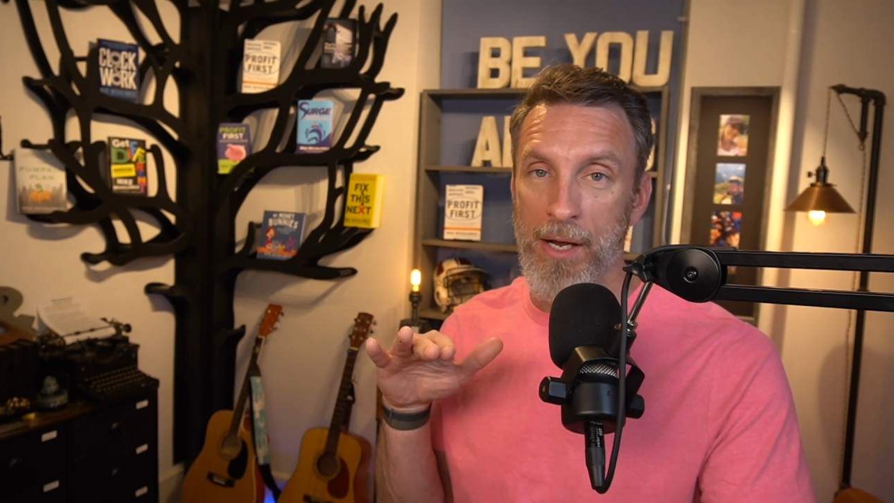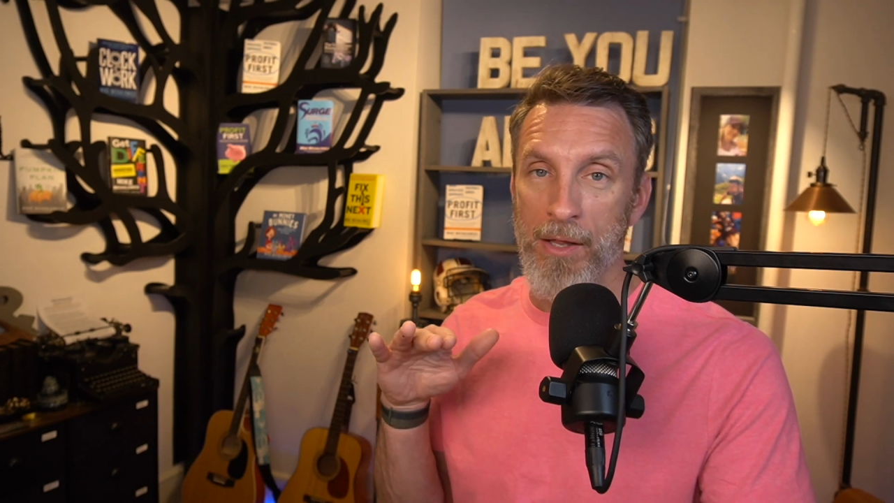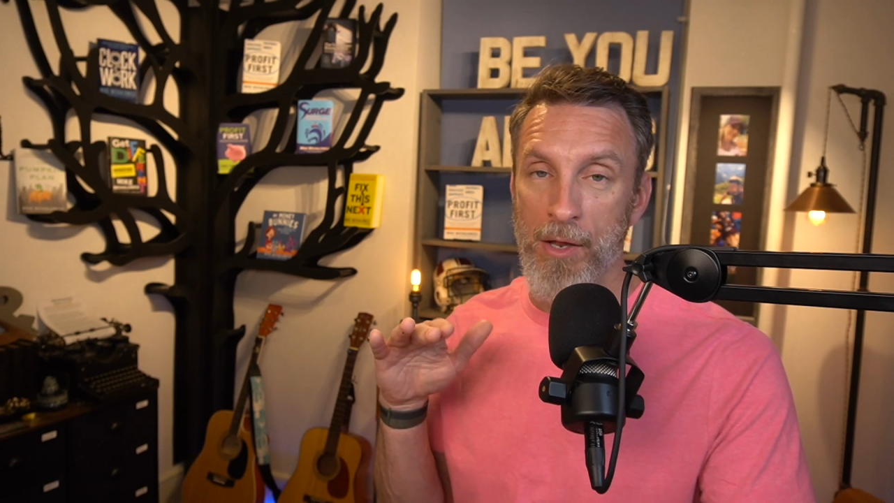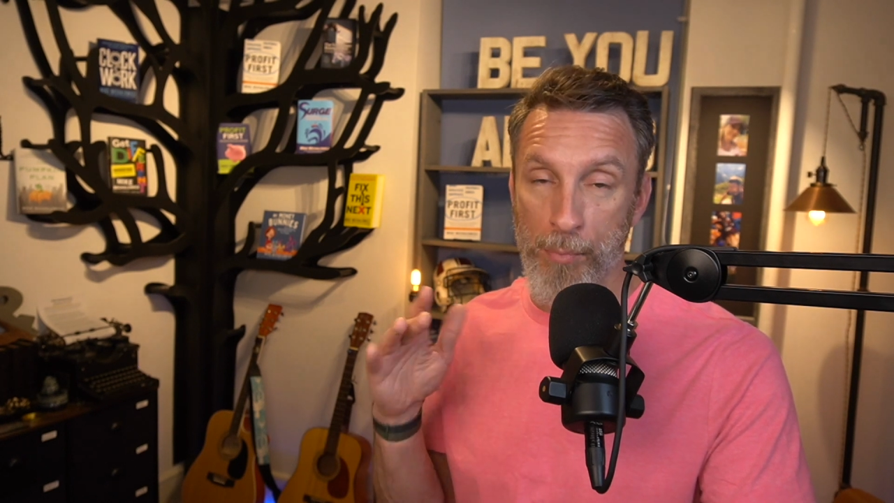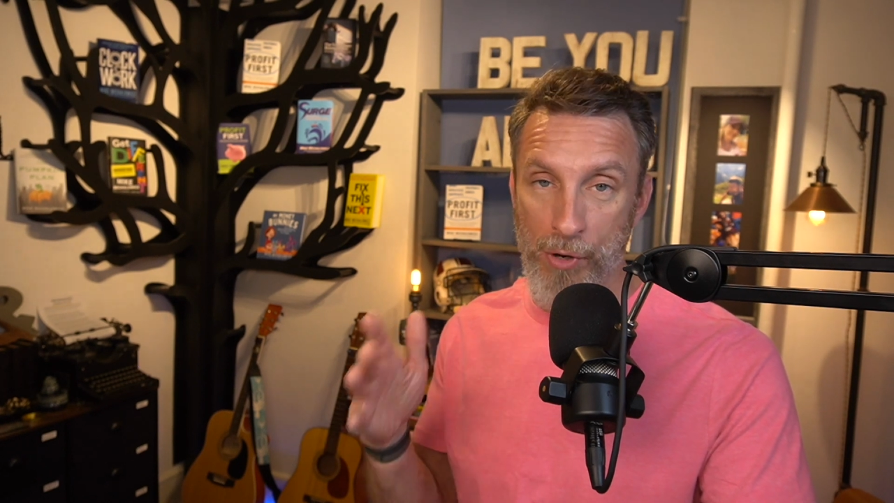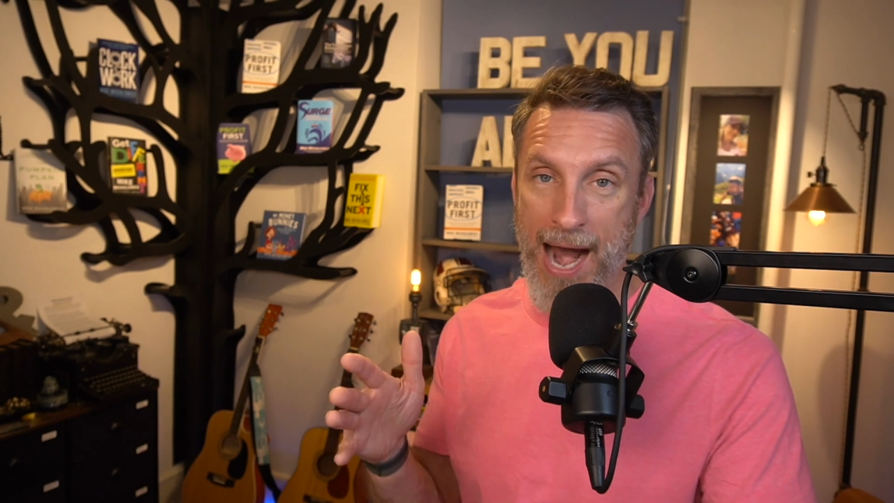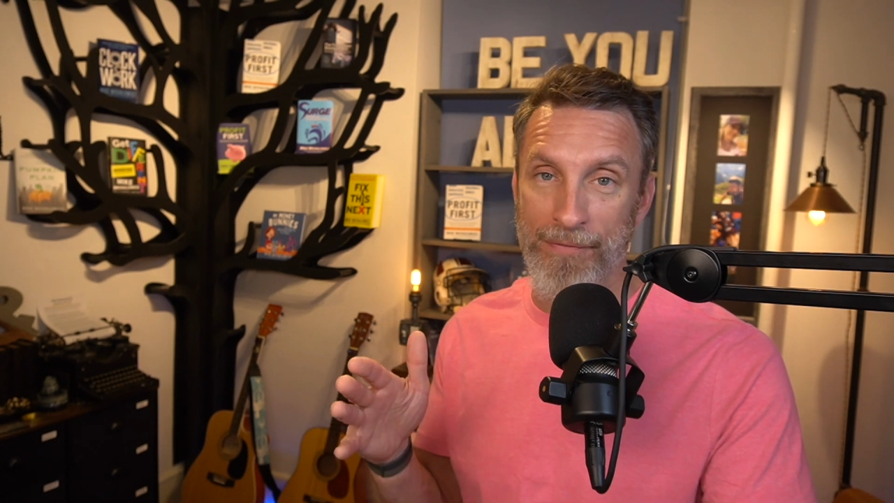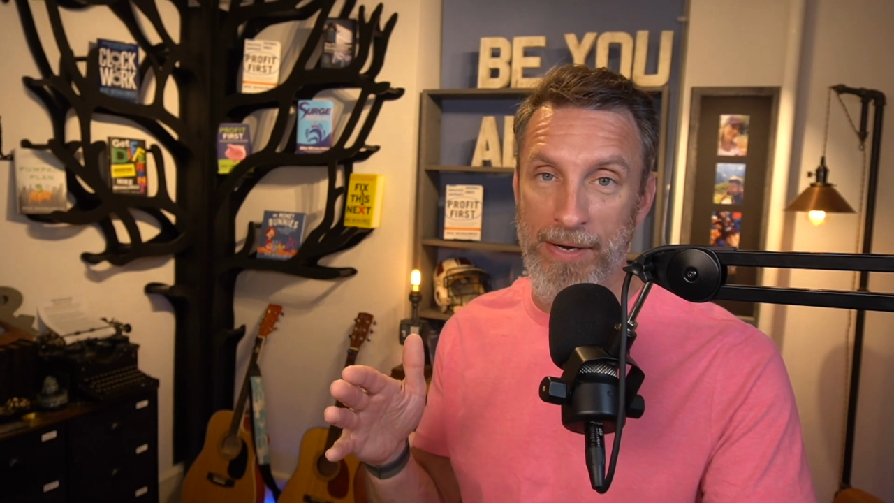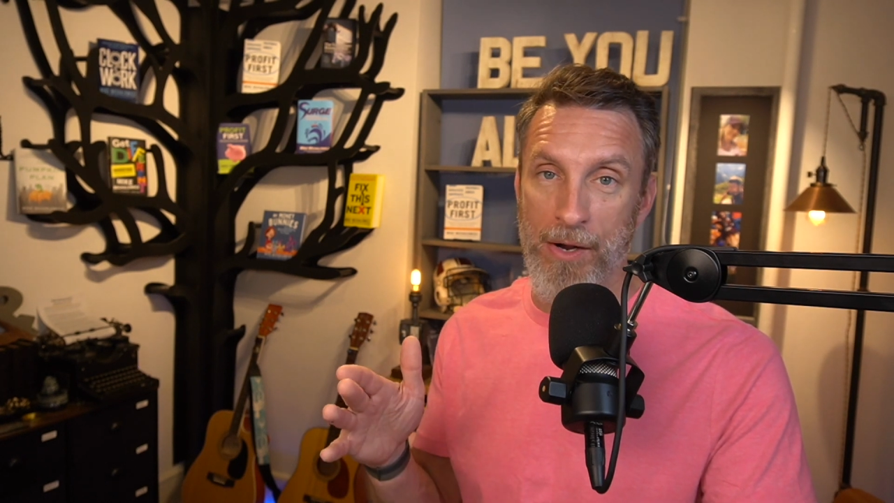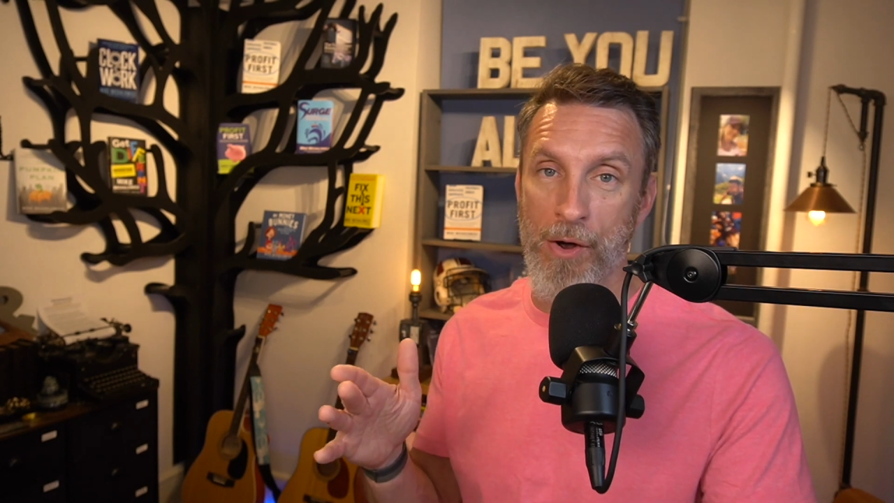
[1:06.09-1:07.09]
the
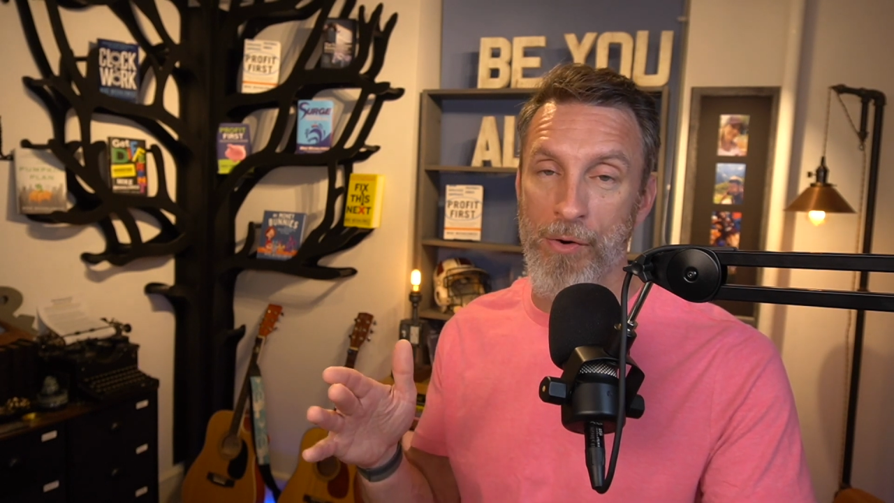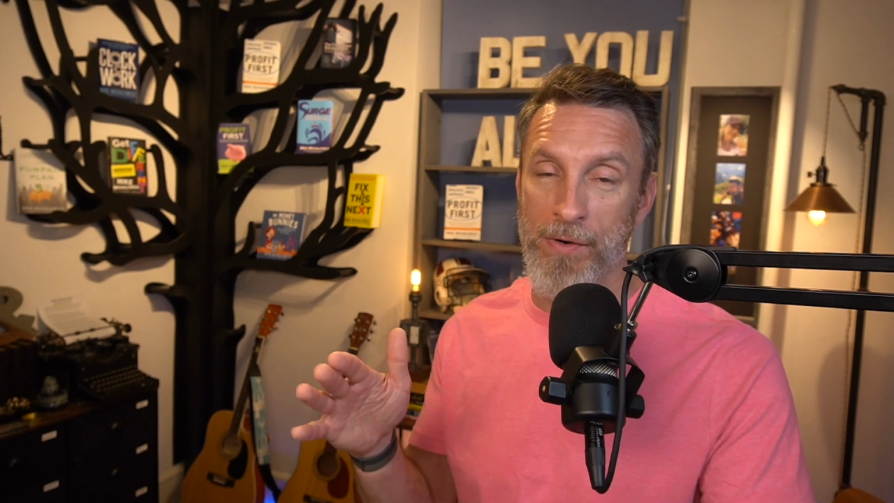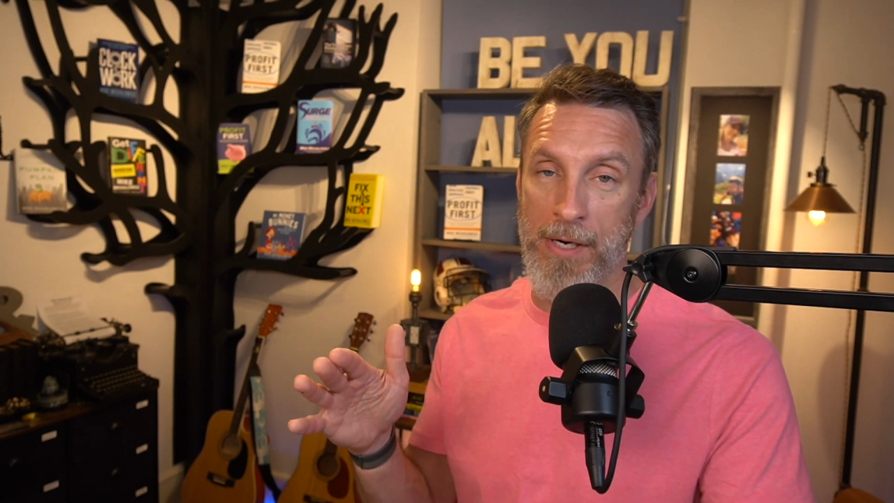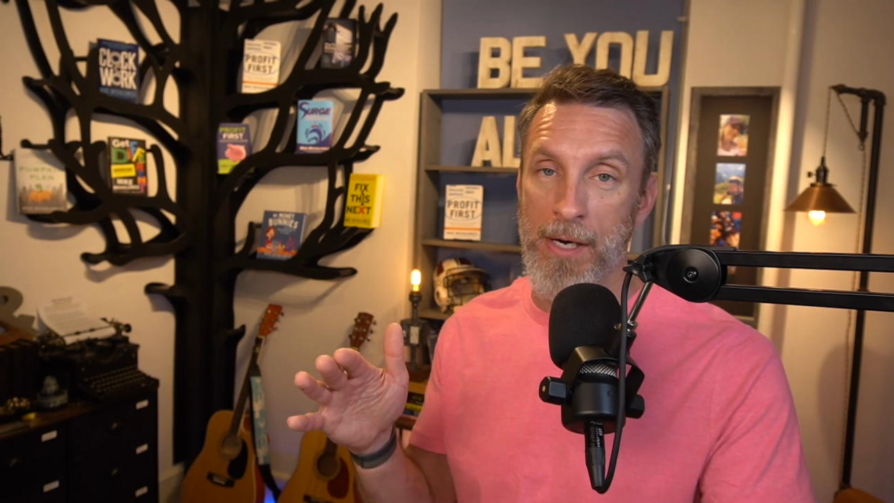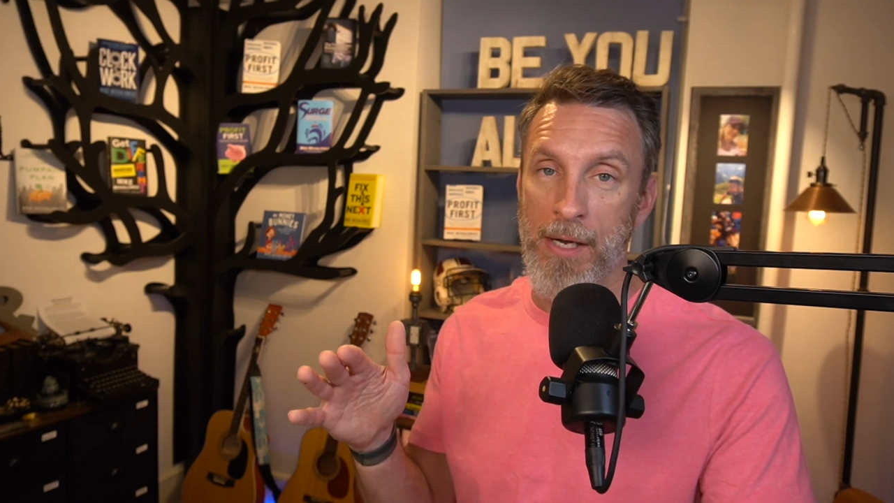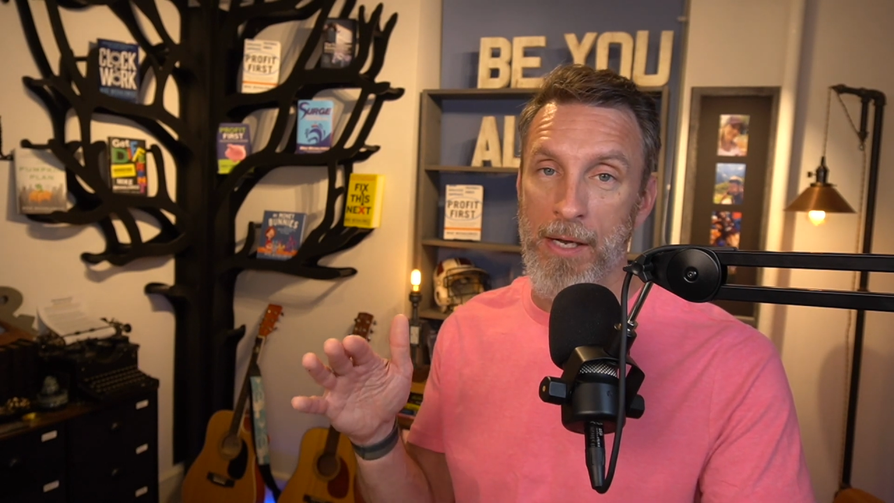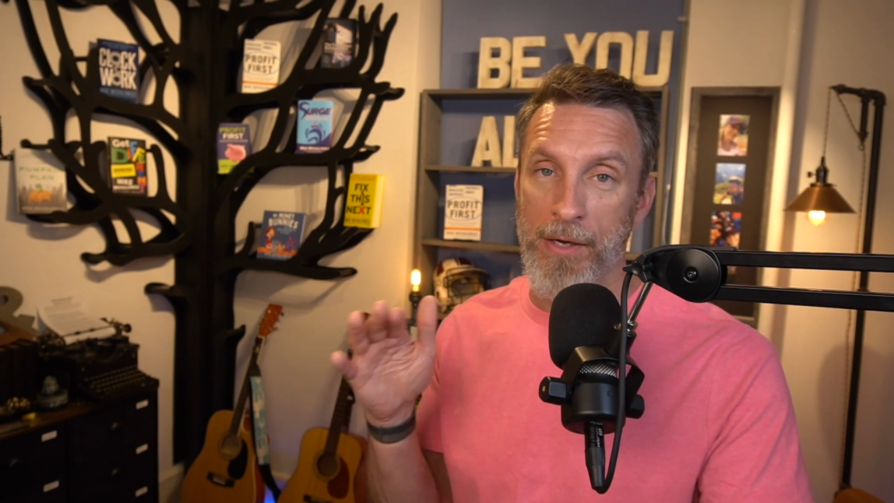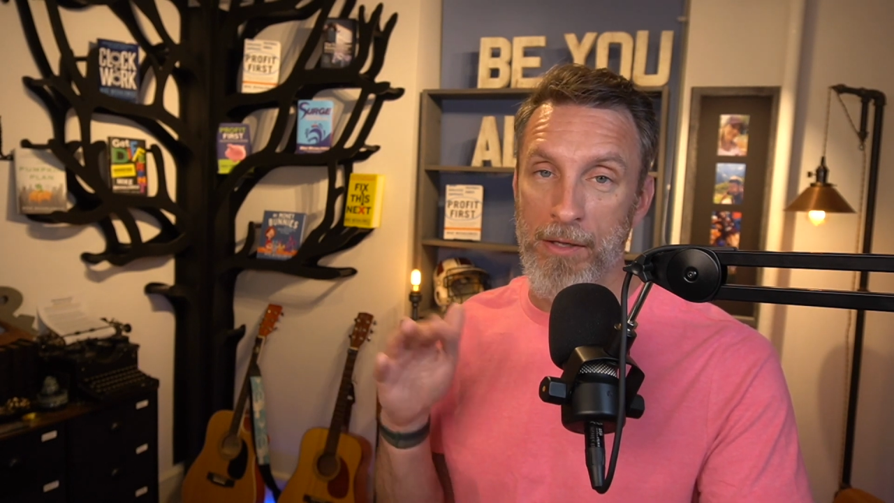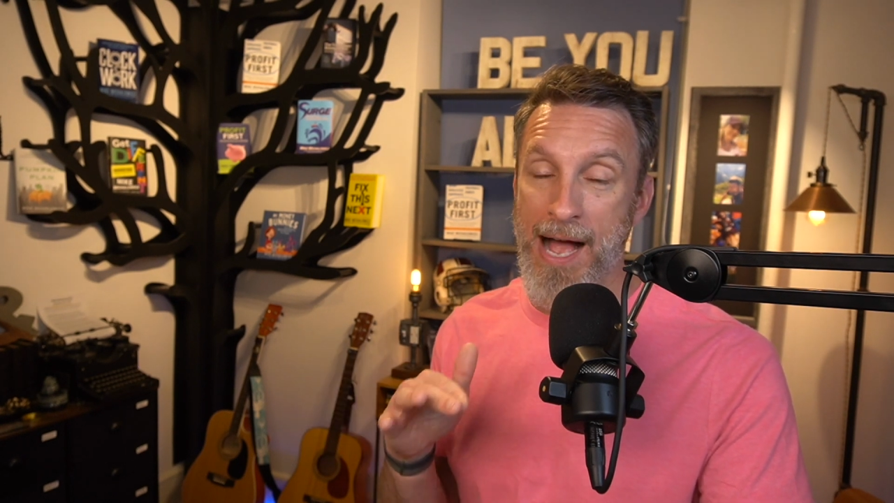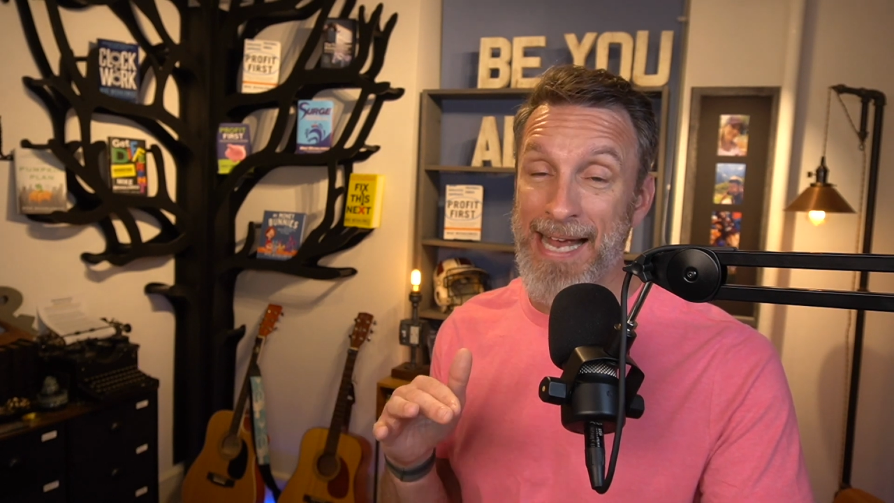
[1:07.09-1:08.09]
profit over the
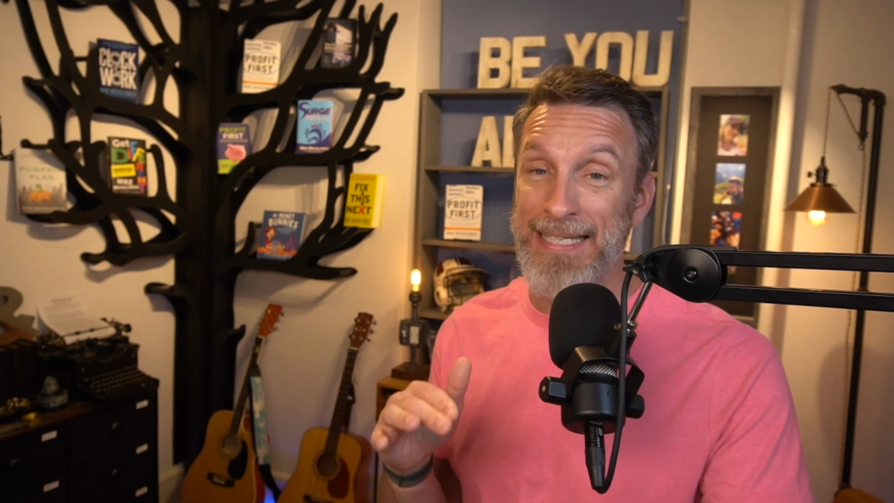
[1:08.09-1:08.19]
clients.